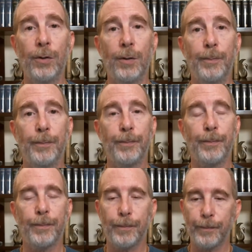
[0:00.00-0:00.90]

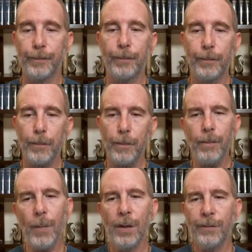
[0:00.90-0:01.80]

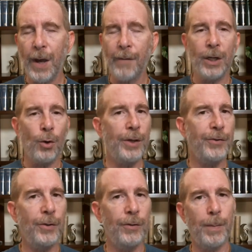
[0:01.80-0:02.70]
If you have any
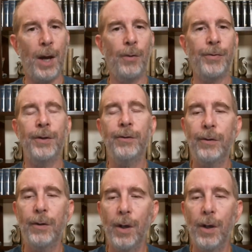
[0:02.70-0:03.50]
questions about this,